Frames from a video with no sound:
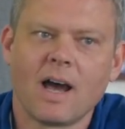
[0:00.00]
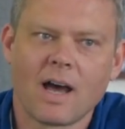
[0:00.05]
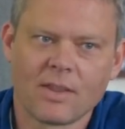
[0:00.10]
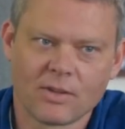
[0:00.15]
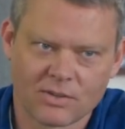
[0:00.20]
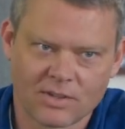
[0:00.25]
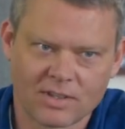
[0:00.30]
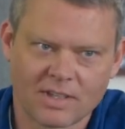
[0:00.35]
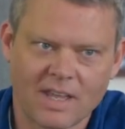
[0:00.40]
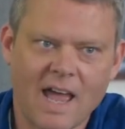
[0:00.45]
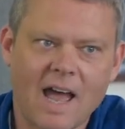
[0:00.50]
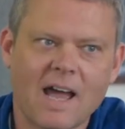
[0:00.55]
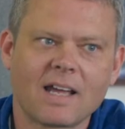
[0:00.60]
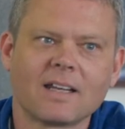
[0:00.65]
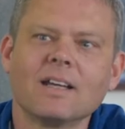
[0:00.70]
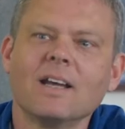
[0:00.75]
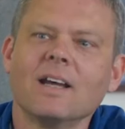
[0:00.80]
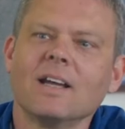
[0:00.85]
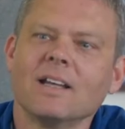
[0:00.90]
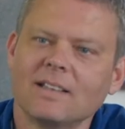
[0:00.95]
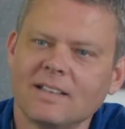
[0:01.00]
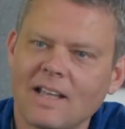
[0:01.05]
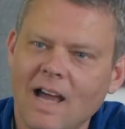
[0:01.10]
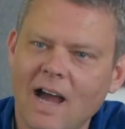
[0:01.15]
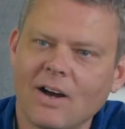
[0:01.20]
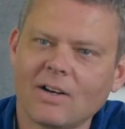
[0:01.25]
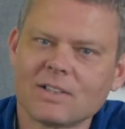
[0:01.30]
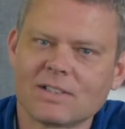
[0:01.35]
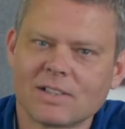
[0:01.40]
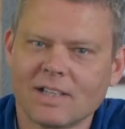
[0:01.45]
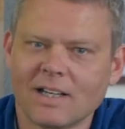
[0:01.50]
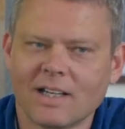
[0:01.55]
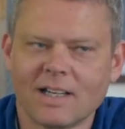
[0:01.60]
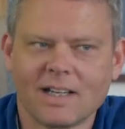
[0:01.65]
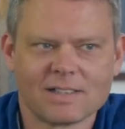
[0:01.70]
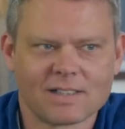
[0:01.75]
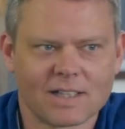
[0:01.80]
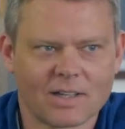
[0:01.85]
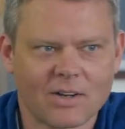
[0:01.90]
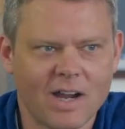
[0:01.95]
Other than that, now is a
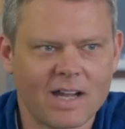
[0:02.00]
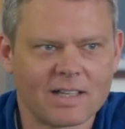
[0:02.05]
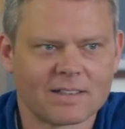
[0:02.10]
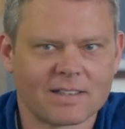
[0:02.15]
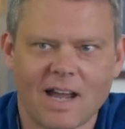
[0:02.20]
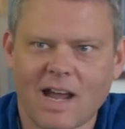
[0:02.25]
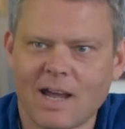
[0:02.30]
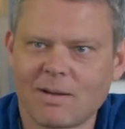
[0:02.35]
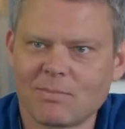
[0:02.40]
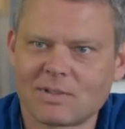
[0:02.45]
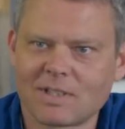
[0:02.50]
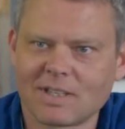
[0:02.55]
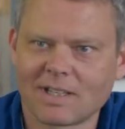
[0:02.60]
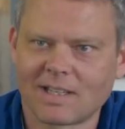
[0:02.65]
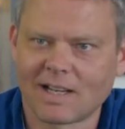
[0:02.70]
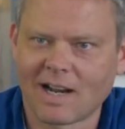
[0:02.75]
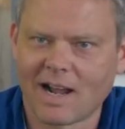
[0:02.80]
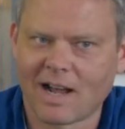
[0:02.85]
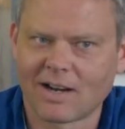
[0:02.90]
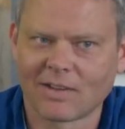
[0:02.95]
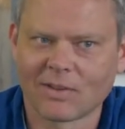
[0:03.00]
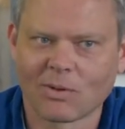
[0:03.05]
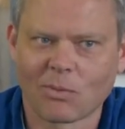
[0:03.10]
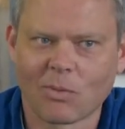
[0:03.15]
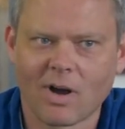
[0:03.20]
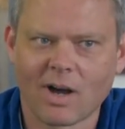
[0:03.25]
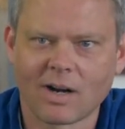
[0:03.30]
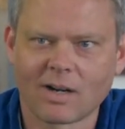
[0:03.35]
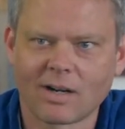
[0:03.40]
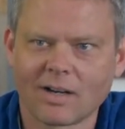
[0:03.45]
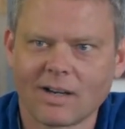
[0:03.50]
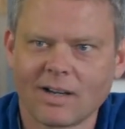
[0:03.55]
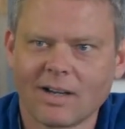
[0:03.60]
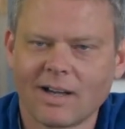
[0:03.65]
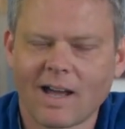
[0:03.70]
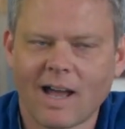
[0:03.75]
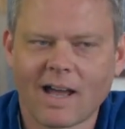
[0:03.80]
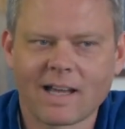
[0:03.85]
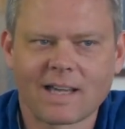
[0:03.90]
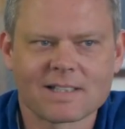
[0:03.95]
is a great time to get out on the water.
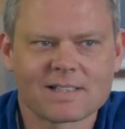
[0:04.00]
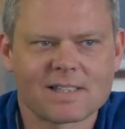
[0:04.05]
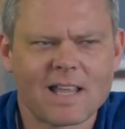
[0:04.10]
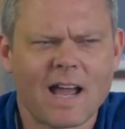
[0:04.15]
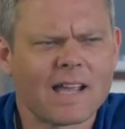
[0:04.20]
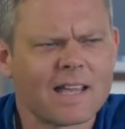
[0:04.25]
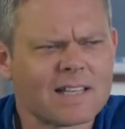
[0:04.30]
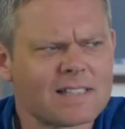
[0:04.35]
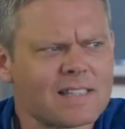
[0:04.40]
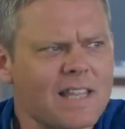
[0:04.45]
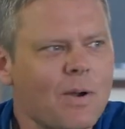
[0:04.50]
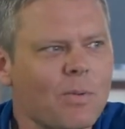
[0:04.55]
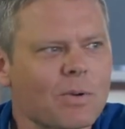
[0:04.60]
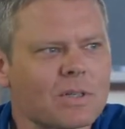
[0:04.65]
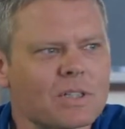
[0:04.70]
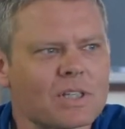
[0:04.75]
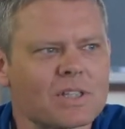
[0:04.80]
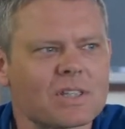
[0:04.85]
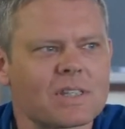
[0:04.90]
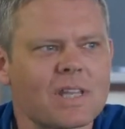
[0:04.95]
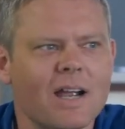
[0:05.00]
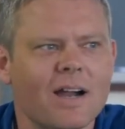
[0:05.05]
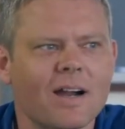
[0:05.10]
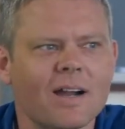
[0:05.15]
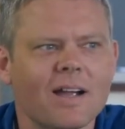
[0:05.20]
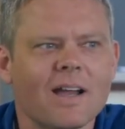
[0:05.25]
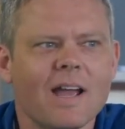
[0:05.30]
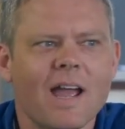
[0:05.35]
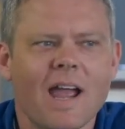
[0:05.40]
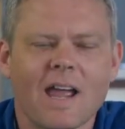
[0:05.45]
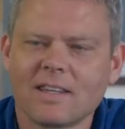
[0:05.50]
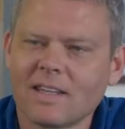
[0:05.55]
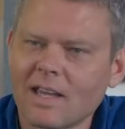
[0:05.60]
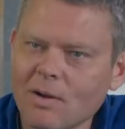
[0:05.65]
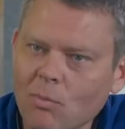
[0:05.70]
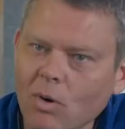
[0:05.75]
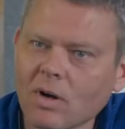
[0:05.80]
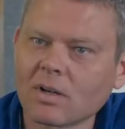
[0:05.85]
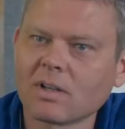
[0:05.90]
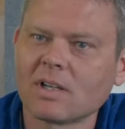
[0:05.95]
I guess I guess they were just there and they
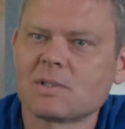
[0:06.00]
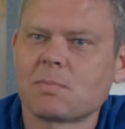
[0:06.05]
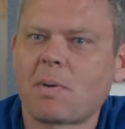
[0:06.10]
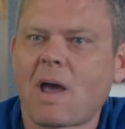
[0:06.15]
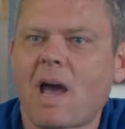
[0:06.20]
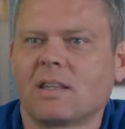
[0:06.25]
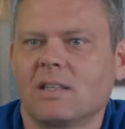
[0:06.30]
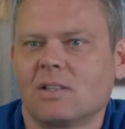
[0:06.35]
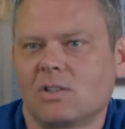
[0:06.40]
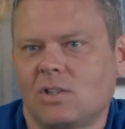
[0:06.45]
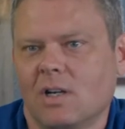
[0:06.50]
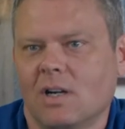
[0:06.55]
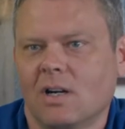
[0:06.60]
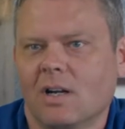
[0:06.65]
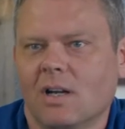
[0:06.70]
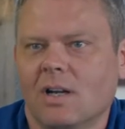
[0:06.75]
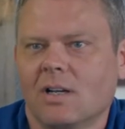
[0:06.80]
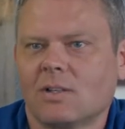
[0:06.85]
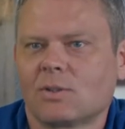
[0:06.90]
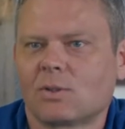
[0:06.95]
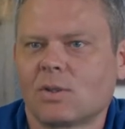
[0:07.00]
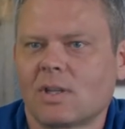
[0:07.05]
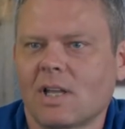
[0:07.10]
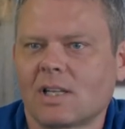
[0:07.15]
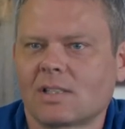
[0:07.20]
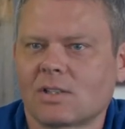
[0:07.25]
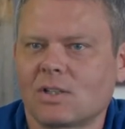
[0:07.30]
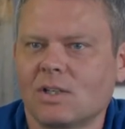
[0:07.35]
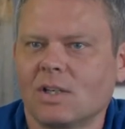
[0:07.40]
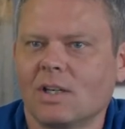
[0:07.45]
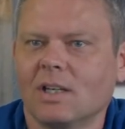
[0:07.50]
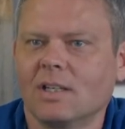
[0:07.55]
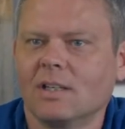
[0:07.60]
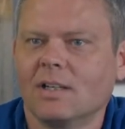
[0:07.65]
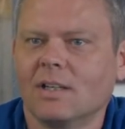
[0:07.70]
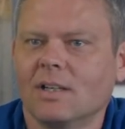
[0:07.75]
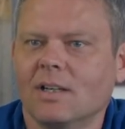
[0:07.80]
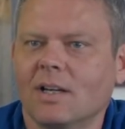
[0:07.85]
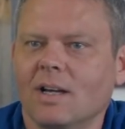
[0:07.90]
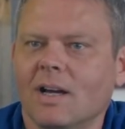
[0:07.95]
weren't as bad this year, so that's good.
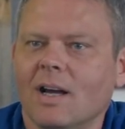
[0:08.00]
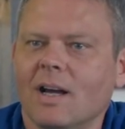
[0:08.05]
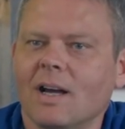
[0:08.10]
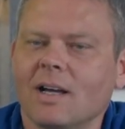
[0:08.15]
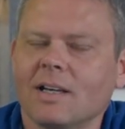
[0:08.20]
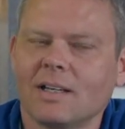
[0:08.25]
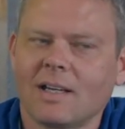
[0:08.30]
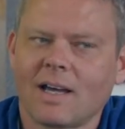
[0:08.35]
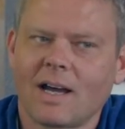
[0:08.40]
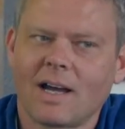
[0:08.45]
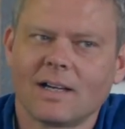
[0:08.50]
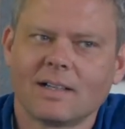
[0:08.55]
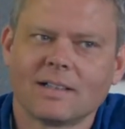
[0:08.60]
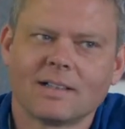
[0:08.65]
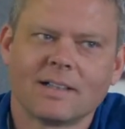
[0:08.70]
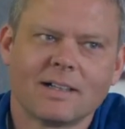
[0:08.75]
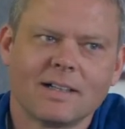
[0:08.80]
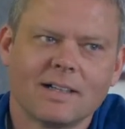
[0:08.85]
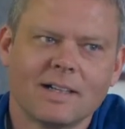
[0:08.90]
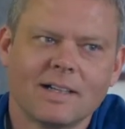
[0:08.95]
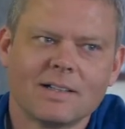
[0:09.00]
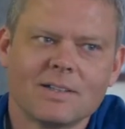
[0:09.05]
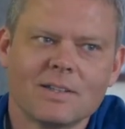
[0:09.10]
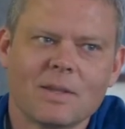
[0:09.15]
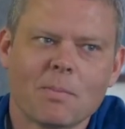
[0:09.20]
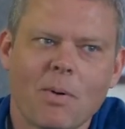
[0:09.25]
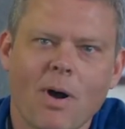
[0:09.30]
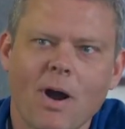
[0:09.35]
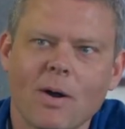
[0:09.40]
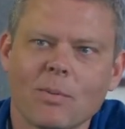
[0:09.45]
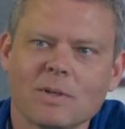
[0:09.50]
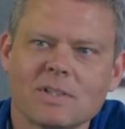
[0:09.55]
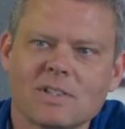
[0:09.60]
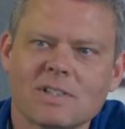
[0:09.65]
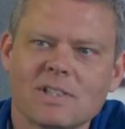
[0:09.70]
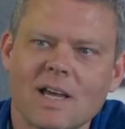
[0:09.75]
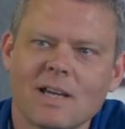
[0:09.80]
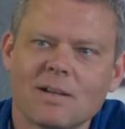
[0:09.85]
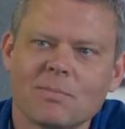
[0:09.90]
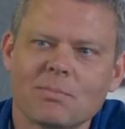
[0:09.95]
That's good. Yeah, uh, the bar was
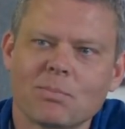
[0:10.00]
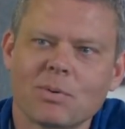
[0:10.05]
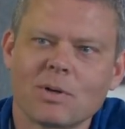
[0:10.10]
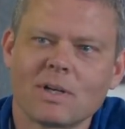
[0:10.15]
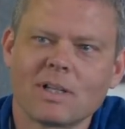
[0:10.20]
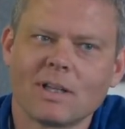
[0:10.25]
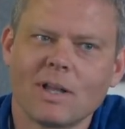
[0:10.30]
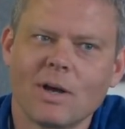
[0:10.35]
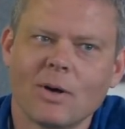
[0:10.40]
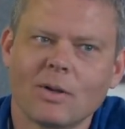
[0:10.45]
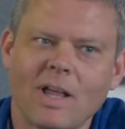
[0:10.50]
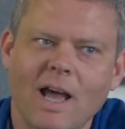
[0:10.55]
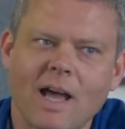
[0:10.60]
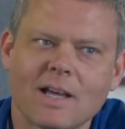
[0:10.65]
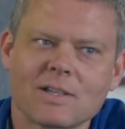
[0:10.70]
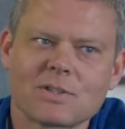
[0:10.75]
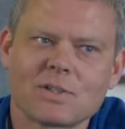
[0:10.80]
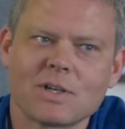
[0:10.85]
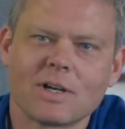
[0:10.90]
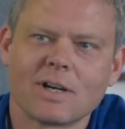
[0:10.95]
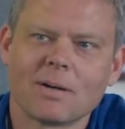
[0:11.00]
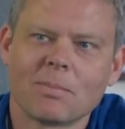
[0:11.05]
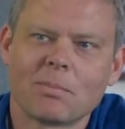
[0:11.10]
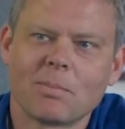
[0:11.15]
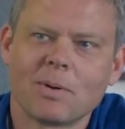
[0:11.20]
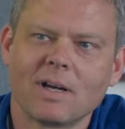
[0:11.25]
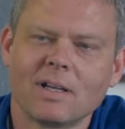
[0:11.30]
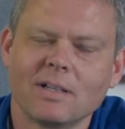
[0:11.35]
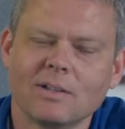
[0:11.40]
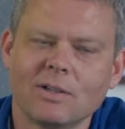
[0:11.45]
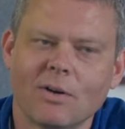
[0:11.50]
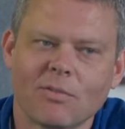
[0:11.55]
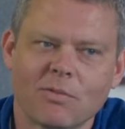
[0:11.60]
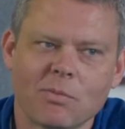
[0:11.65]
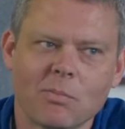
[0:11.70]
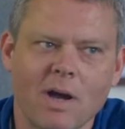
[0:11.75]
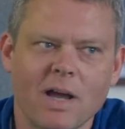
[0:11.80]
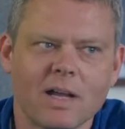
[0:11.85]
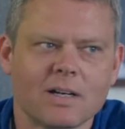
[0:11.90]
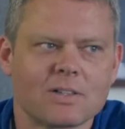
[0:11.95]
set pretty low last year, but no,
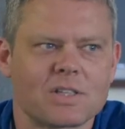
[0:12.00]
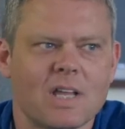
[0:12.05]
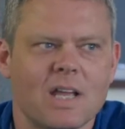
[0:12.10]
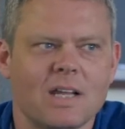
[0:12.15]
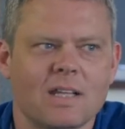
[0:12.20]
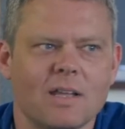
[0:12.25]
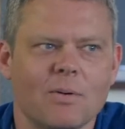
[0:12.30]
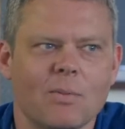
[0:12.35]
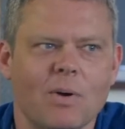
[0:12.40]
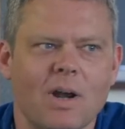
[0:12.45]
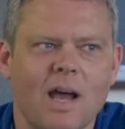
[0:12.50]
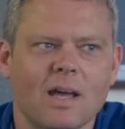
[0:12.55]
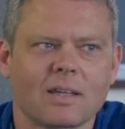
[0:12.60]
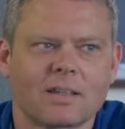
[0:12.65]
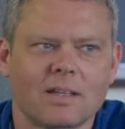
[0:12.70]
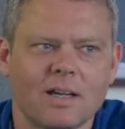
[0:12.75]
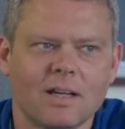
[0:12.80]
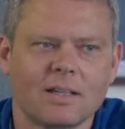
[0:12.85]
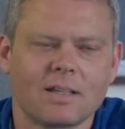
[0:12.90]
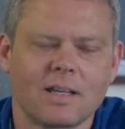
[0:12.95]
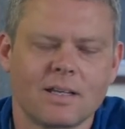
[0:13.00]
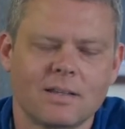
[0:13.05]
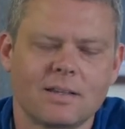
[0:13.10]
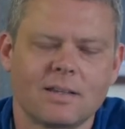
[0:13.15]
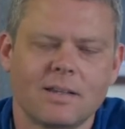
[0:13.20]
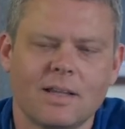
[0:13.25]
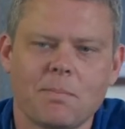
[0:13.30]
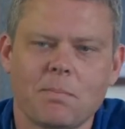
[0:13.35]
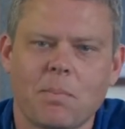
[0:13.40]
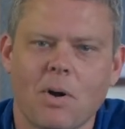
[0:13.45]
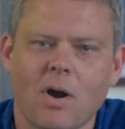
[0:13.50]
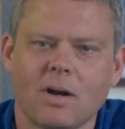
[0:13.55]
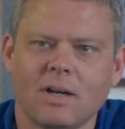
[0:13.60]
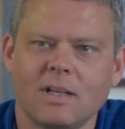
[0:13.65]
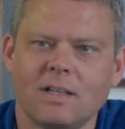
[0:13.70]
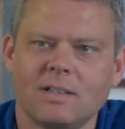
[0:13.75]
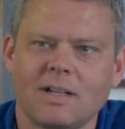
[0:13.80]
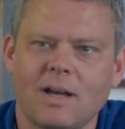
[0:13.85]
from my understanding, they went out there and they they partied.